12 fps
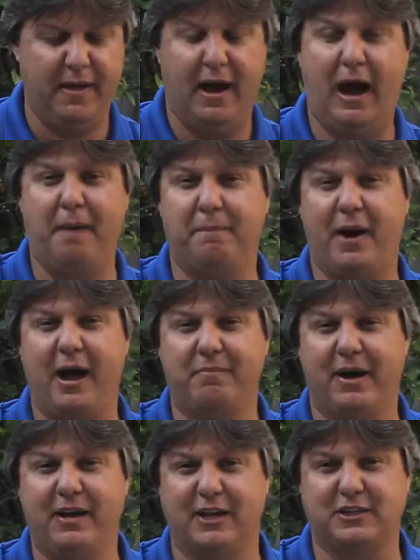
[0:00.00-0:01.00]
I'm buying
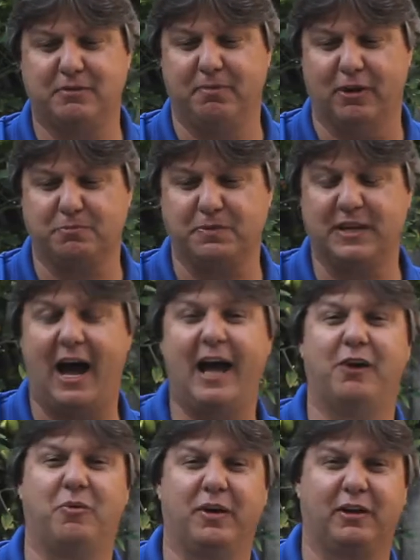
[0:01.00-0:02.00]
my nuts and bolts because I
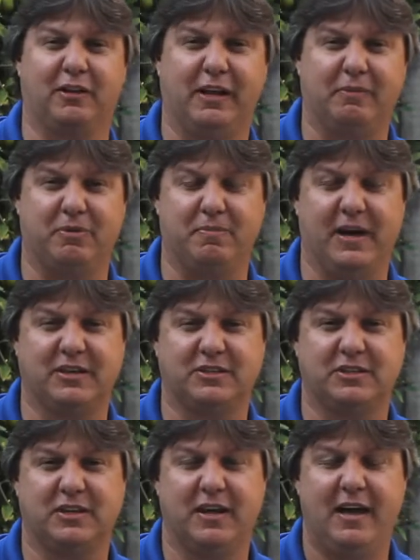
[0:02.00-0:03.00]
don't want to clean up the mess.